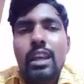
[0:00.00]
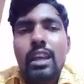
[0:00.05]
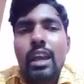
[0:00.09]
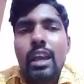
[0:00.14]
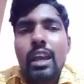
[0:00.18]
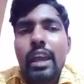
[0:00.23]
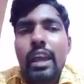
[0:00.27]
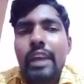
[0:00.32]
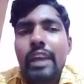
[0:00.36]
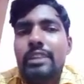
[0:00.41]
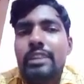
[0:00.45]

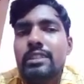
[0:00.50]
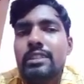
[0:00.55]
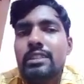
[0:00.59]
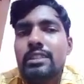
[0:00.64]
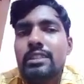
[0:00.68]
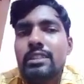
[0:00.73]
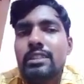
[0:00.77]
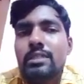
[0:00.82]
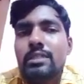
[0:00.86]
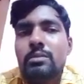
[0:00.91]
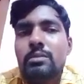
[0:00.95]
and
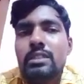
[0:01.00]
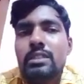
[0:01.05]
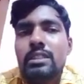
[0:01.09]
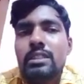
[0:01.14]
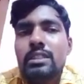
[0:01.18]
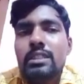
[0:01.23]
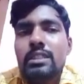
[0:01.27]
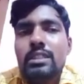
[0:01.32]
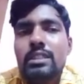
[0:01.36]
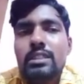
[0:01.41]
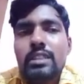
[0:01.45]

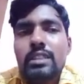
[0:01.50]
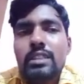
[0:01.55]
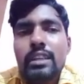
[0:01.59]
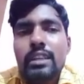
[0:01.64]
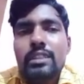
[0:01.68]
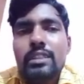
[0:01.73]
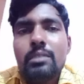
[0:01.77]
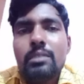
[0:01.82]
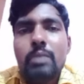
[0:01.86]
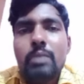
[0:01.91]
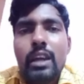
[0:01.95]
disturbances in
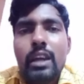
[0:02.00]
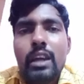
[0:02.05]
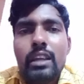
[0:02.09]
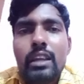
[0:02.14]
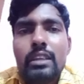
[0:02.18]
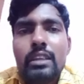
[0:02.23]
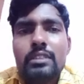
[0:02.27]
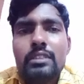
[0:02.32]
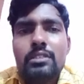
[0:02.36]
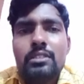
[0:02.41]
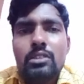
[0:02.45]
earth
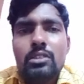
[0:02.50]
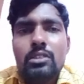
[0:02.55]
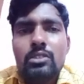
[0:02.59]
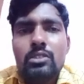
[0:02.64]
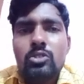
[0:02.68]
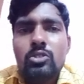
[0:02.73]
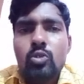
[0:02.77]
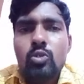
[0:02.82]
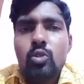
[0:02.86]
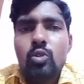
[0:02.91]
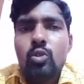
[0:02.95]
balance.
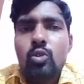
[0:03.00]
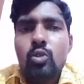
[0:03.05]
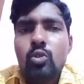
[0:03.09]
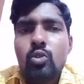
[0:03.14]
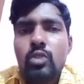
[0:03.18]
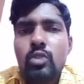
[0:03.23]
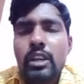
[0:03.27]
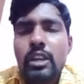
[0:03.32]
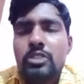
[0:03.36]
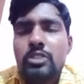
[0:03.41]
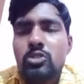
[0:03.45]
So
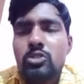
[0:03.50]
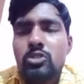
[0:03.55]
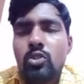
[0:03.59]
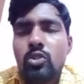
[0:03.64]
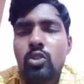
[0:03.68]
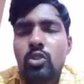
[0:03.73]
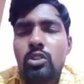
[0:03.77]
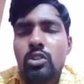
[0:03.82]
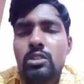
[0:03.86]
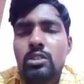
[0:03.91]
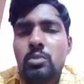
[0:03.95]
natural
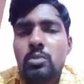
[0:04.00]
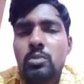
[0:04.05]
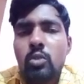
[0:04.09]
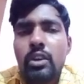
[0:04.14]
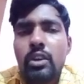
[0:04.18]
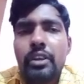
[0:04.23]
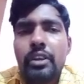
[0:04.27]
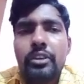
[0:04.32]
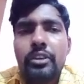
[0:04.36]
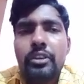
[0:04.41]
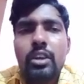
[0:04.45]
causes
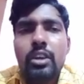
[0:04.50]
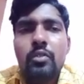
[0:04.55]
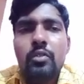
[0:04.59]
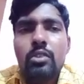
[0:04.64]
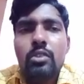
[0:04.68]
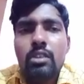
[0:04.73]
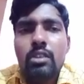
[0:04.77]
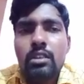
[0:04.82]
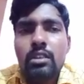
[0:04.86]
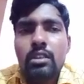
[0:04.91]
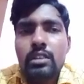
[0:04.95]
point of
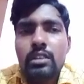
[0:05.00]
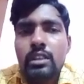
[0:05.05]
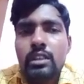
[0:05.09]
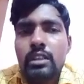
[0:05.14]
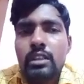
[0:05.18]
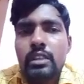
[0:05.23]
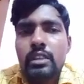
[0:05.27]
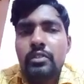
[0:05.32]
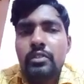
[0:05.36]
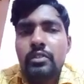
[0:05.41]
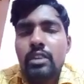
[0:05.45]
continental
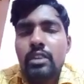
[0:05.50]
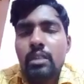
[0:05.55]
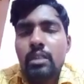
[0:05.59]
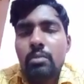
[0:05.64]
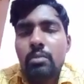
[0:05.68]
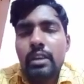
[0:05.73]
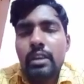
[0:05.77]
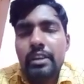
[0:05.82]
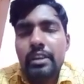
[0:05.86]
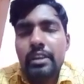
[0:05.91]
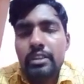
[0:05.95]
drift or
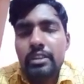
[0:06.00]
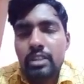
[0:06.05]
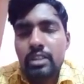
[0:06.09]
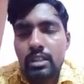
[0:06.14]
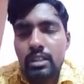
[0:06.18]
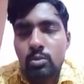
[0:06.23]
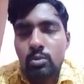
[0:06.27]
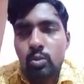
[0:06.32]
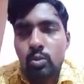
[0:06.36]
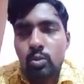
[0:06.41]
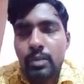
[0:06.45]
plate tectonic
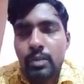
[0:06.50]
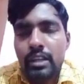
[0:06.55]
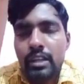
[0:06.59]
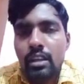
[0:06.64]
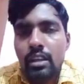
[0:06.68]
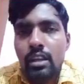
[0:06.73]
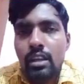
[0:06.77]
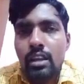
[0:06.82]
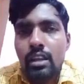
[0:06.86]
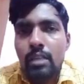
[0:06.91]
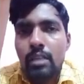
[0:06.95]
movement.
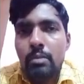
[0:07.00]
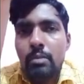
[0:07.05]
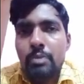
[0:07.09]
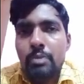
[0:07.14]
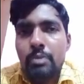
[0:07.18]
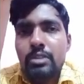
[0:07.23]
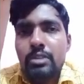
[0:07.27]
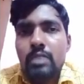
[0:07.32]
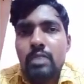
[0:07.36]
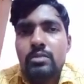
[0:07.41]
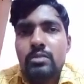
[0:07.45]
If
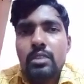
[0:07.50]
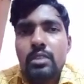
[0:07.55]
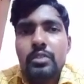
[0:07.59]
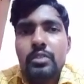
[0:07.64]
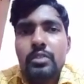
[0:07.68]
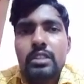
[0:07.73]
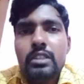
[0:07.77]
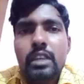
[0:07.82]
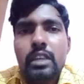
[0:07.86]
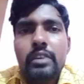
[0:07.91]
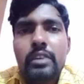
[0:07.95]

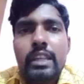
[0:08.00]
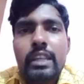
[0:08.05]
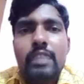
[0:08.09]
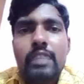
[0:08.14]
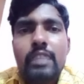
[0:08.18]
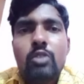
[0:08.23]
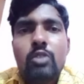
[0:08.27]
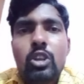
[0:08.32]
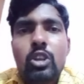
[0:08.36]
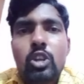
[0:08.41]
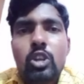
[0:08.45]
subsurface having any
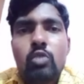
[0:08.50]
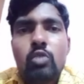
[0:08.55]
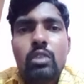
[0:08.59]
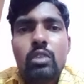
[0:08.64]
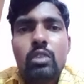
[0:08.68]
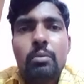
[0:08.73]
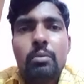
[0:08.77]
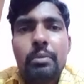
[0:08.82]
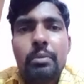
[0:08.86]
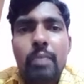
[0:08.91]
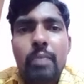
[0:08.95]
volcano
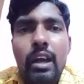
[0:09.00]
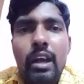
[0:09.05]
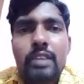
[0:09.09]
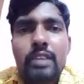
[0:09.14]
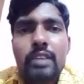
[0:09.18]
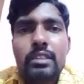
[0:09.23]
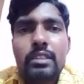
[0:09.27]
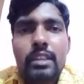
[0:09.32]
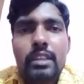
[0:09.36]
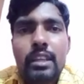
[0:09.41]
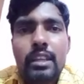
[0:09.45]
will be
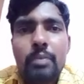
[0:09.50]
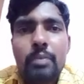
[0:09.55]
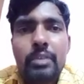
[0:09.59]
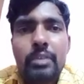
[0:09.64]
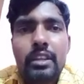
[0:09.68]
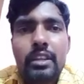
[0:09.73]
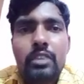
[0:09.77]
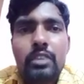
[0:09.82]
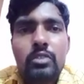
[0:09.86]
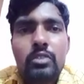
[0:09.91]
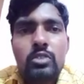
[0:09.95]
blast or erupted,
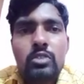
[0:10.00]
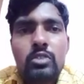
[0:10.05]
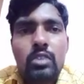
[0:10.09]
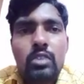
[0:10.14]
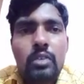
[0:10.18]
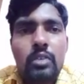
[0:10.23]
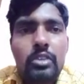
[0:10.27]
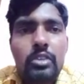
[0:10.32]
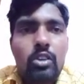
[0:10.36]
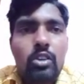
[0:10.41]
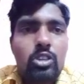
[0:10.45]
that is one
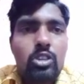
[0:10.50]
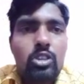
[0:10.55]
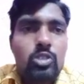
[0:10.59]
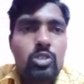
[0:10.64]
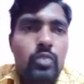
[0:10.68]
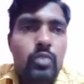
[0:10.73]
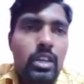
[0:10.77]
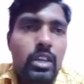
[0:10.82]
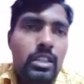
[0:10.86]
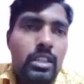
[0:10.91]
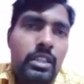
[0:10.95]
of the causes
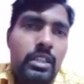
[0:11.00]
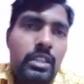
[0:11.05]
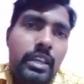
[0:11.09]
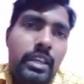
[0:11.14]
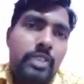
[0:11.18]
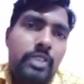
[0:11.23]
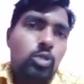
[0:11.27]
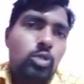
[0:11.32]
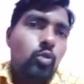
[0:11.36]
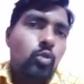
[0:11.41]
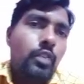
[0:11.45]
for the
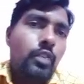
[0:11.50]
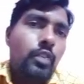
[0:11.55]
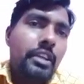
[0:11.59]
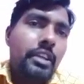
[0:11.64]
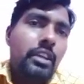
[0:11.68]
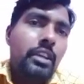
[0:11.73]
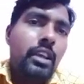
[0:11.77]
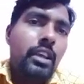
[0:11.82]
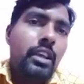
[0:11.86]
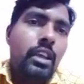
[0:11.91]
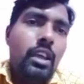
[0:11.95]
earthquake.
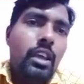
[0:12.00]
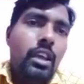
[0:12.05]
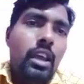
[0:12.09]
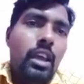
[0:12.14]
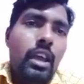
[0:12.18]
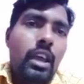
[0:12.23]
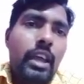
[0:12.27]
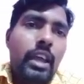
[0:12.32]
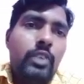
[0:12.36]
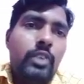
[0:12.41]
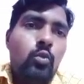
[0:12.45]

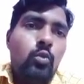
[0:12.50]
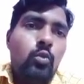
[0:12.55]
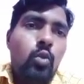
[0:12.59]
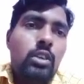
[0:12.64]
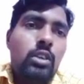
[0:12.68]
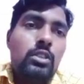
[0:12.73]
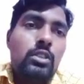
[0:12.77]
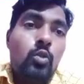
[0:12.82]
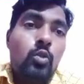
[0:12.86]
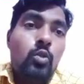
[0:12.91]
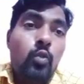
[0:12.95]
And
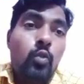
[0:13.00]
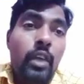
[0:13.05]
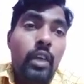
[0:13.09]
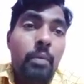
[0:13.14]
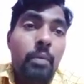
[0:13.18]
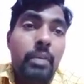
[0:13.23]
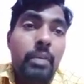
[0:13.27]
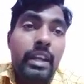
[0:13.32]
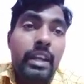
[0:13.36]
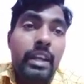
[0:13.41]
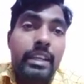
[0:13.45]
water
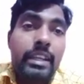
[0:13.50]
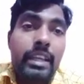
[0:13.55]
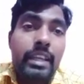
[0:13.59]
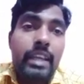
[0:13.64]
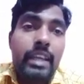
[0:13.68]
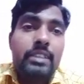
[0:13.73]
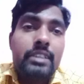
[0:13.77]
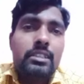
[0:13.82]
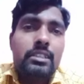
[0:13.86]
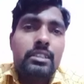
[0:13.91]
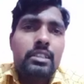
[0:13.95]
vapor and
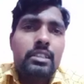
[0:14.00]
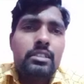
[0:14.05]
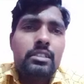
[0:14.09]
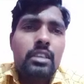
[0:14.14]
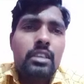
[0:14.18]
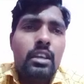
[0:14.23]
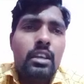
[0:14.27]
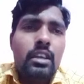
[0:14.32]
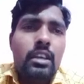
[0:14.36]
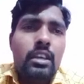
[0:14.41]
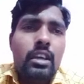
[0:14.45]
gases,
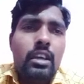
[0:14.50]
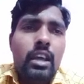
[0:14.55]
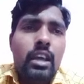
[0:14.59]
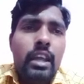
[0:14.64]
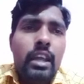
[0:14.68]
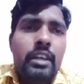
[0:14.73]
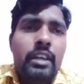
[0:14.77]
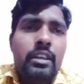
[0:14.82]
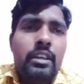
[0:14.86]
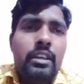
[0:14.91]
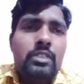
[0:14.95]

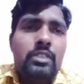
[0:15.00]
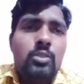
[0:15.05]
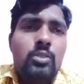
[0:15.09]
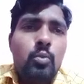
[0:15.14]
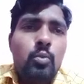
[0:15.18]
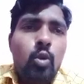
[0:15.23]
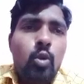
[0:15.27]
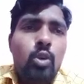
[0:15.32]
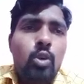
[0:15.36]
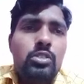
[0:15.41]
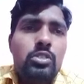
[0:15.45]
and as a
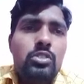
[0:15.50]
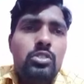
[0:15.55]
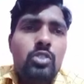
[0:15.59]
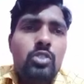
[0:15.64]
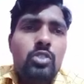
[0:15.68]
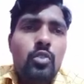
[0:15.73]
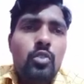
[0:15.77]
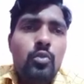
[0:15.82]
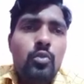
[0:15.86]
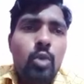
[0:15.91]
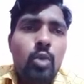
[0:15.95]
process
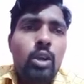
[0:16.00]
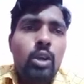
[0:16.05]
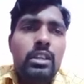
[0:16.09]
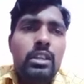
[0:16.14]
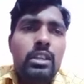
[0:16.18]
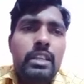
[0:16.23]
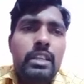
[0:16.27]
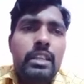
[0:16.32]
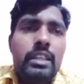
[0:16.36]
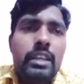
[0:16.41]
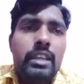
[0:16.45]
of
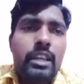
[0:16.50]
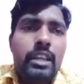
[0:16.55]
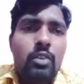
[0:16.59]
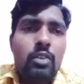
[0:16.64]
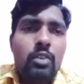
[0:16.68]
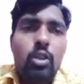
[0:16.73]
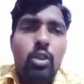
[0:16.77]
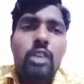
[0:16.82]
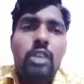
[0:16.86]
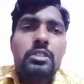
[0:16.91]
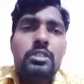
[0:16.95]
faulting and
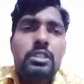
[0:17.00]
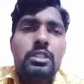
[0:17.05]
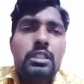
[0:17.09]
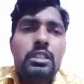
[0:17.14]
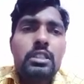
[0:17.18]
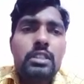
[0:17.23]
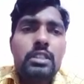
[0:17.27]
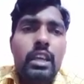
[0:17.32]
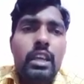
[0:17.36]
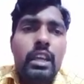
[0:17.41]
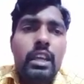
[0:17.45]

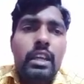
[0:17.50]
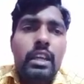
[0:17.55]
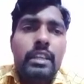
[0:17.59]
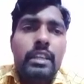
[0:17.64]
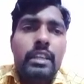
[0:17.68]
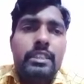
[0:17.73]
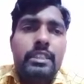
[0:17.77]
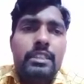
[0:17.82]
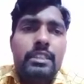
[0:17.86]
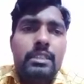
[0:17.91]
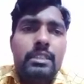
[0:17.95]
avalanches,
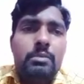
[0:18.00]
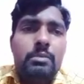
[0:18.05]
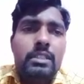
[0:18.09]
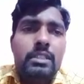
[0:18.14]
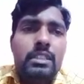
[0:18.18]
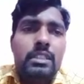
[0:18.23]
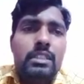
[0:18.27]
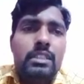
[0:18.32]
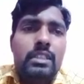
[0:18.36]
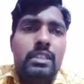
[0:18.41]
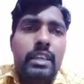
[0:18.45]

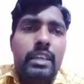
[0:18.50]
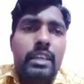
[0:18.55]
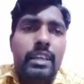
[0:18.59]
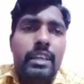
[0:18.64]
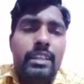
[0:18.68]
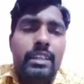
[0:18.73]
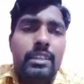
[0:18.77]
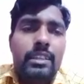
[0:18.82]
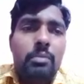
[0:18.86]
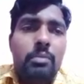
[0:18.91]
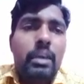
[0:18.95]
disturbance in
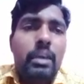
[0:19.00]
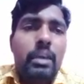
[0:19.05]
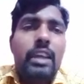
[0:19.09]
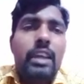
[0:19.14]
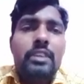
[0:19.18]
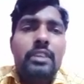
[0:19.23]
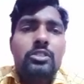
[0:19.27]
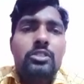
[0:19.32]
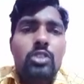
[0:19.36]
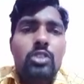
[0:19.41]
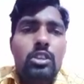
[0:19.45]
earth
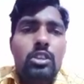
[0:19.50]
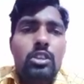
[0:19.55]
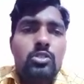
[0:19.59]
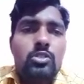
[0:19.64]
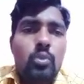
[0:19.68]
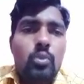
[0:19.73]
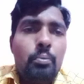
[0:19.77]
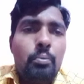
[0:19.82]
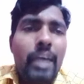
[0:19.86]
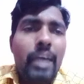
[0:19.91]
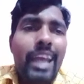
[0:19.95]
balance
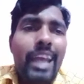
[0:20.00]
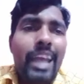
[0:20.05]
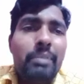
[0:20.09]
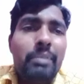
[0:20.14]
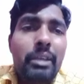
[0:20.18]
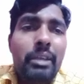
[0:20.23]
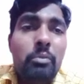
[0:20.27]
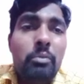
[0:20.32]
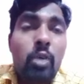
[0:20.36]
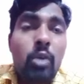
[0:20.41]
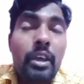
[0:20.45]
also.
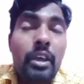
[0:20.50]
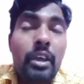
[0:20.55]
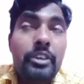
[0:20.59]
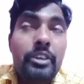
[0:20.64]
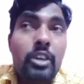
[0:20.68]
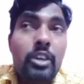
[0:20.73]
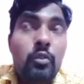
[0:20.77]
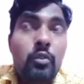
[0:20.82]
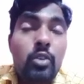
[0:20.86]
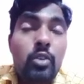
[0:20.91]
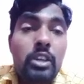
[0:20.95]
Man-made point
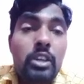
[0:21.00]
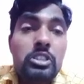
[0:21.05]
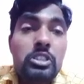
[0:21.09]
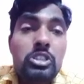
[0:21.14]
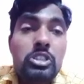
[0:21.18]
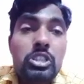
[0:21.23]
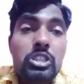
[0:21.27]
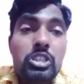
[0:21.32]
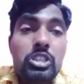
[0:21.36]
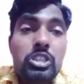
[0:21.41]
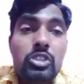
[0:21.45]
of
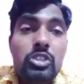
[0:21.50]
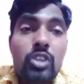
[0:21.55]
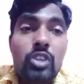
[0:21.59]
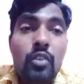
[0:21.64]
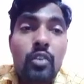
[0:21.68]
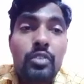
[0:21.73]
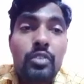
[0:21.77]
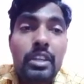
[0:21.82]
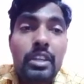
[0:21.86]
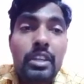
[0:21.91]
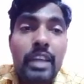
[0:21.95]
construction
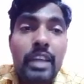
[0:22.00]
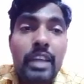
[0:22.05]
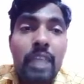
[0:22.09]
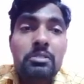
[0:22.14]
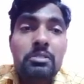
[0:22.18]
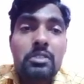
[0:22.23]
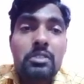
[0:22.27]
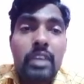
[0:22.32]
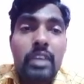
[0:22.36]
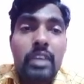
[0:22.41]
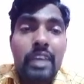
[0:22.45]
of the
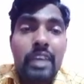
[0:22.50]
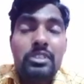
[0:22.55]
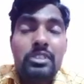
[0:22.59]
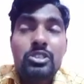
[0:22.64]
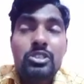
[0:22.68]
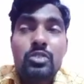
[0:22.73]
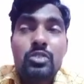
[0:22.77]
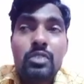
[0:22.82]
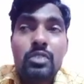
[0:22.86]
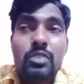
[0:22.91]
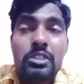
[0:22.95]
dams. As a
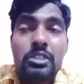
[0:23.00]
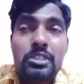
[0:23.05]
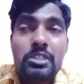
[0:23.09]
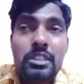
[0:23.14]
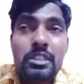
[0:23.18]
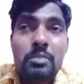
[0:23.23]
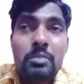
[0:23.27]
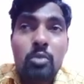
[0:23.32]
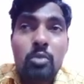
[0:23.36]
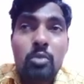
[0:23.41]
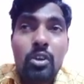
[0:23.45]
civil
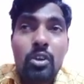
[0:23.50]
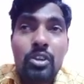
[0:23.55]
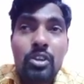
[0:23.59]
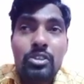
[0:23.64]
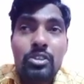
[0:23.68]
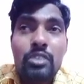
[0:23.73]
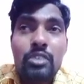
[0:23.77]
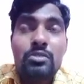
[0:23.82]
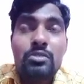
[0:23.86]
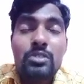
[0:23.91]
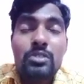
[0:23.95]
engineering point
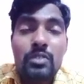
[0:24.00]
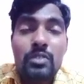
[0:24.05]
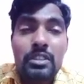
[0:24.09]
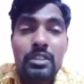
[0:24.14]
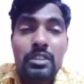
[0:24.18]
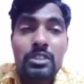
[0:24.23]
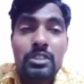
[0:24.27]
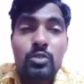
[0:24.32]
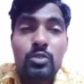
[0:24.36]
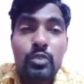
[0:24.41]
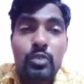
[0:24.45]
of civil
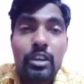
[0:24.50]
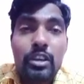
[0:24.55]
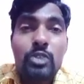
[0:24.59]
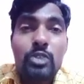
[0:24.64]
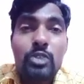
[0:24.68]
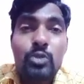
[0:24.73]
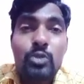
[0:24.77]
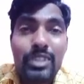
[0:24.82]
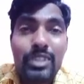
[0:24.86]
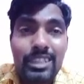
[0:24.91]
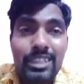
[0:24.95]
engineers, we are
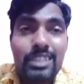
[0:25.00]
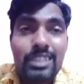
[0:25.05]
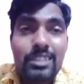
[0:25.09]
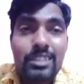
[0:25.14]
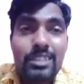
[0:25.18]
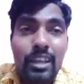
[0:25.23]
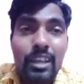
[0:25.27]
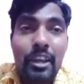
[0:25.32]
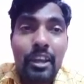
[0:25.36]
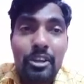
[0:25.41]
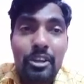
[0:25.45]
doing this
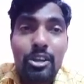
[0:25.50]
kind